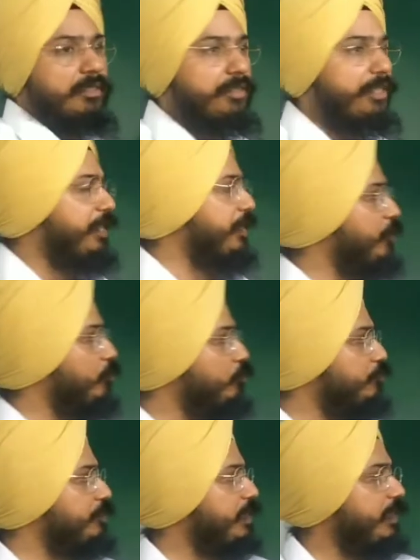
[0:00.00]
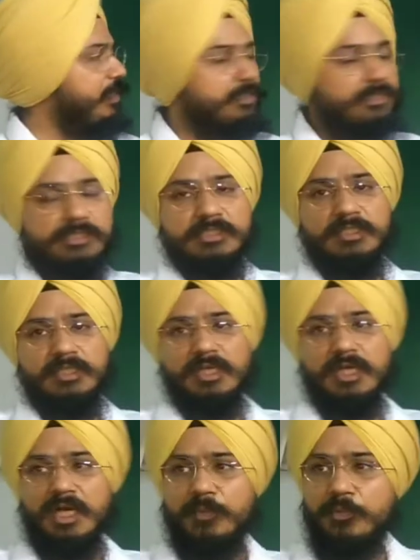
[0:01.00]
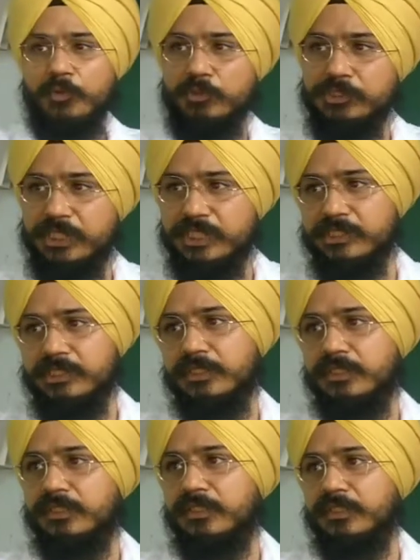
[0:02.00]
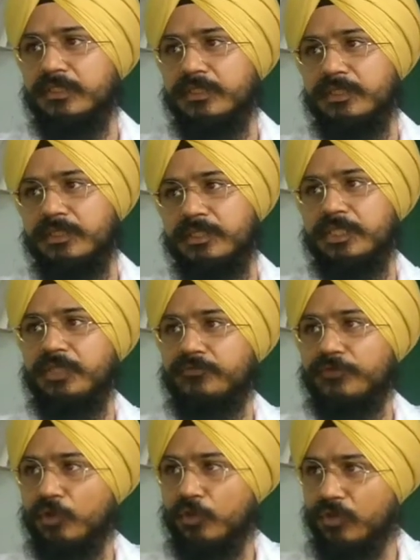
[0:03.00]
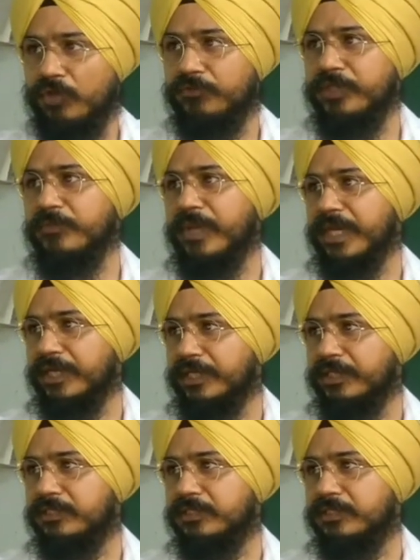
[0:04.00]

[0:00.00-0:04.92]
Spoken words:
the induced currents opposes the flow of the magnet.